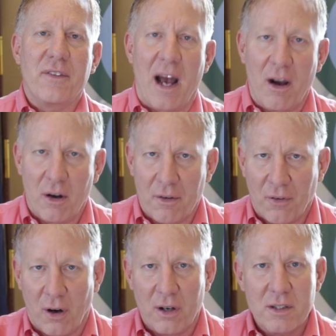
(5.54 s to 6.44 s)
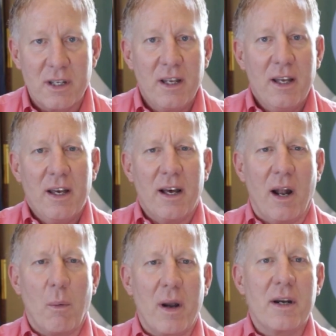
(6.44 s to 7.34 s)
of Cuyahoga Falls, and I
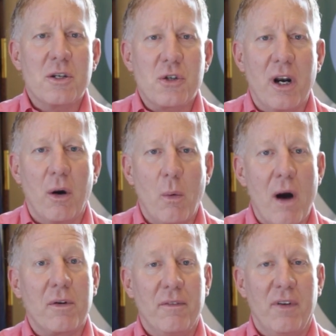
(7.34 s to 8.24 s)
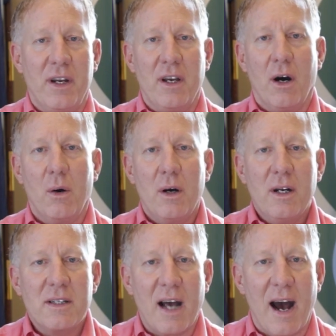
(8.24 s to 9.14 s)
wanted to share a welcome video
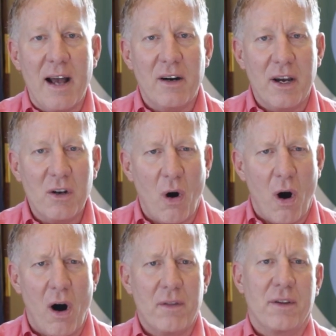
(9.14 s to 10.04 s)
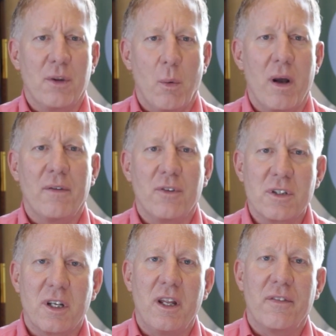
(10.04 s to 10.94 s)
to highlight all that the wonderful
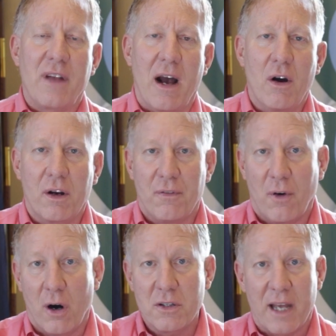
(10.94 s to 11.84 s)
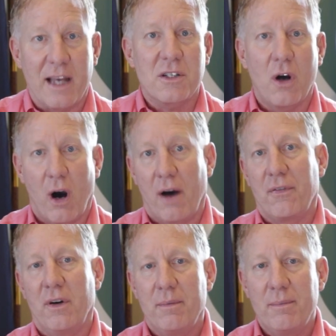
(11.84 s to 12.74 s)
City of Cuyahoga Falls has to
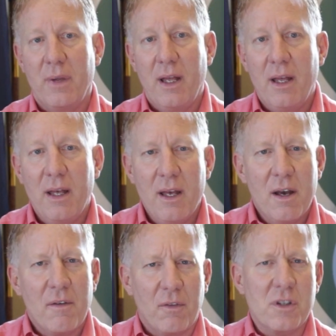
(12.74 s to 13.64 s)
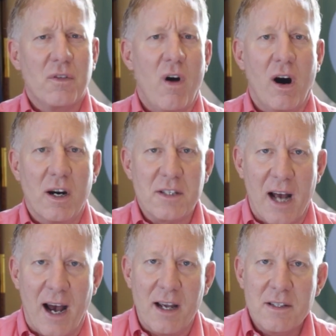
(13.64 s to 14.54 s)
offer. First of all, our
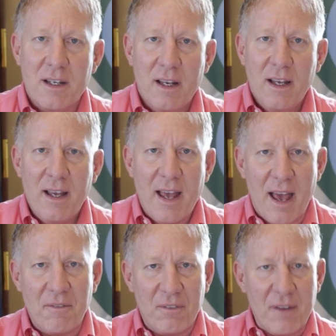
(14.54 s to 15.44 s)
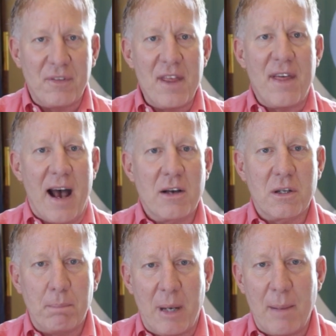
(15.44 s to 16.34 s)
size. At
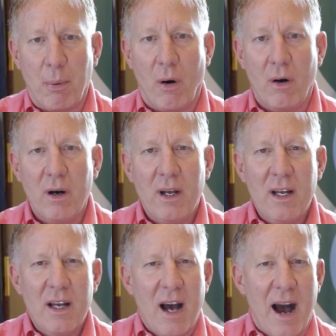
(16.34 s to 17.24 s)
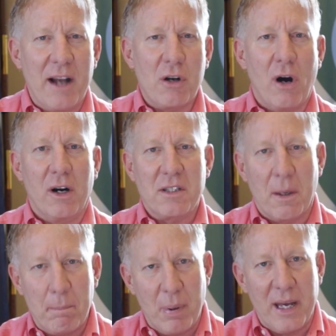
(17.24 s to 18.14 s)
50,000 people, I call us a
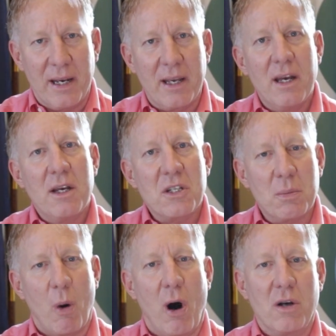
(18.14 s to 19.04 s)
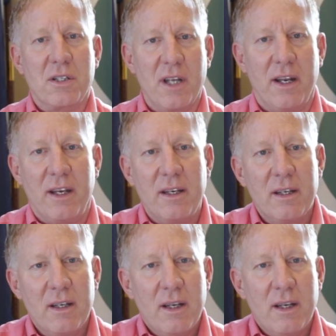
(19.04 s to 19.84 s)
big, small city.